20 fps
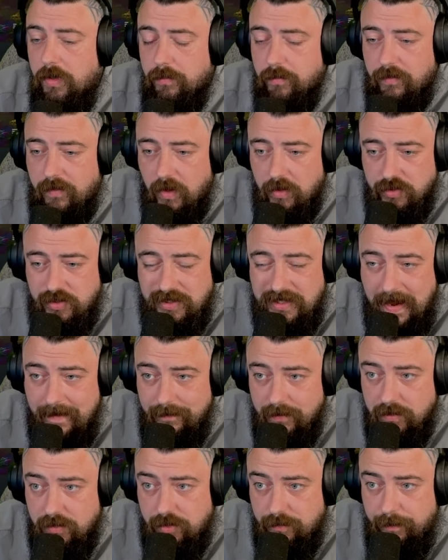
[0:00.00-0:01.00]
We've got
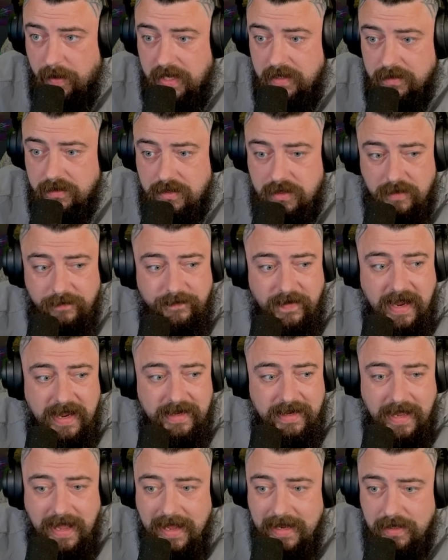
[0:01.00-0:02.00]
7 spins to
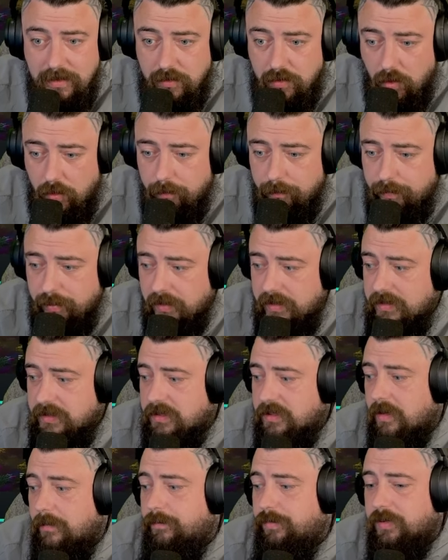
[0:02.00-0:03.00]
find 8
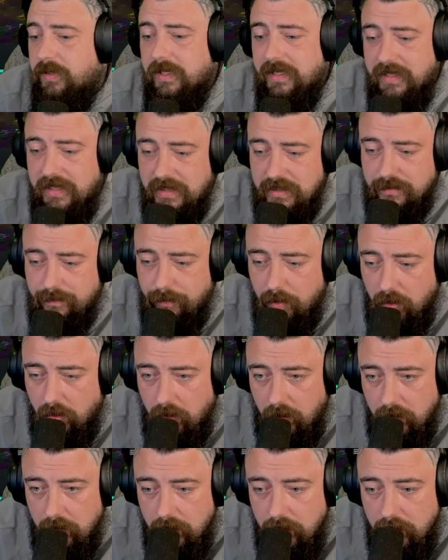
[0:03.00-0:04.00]
dumplings. Please,
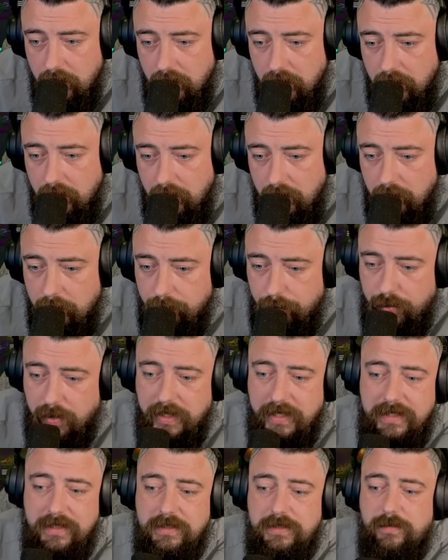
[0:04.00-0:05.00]
bro.
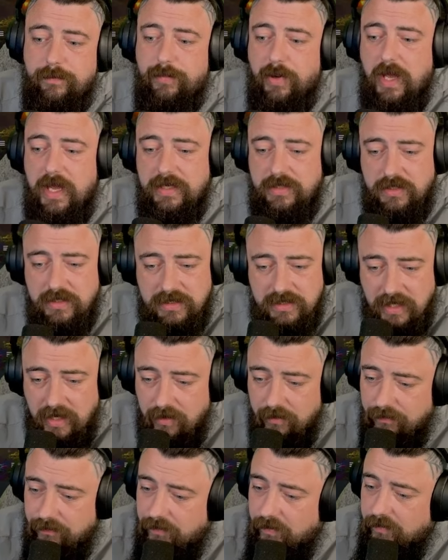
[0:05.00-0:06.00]
Please, brace
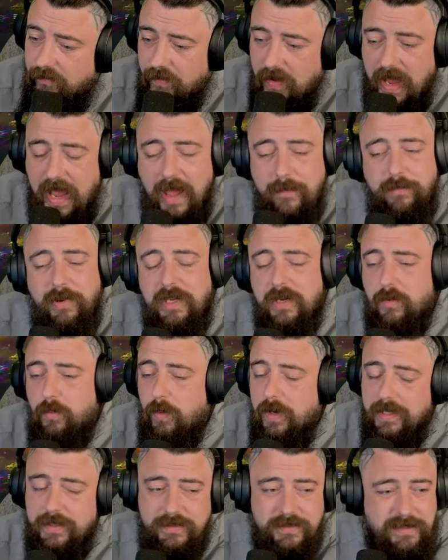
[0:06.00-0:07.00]
yourself for epic
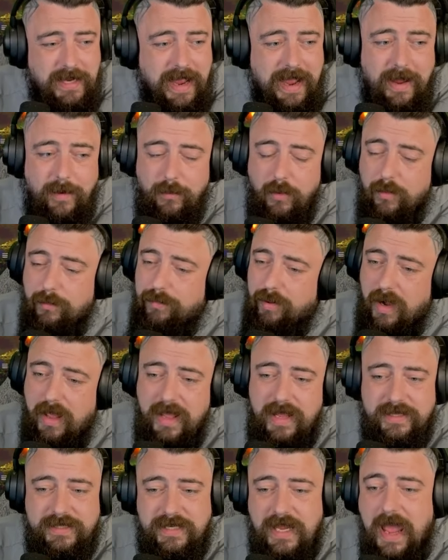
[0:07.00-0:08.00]
wins. I will
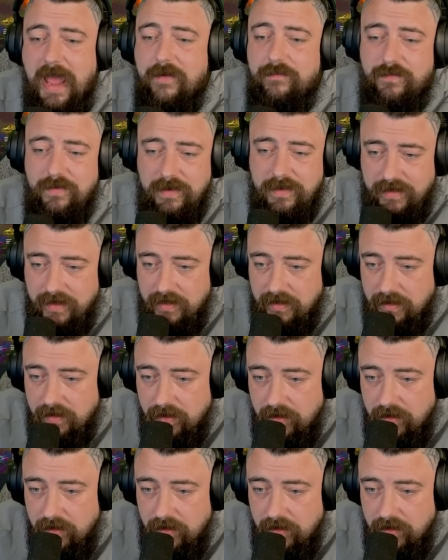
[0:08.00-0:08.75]
brace everything.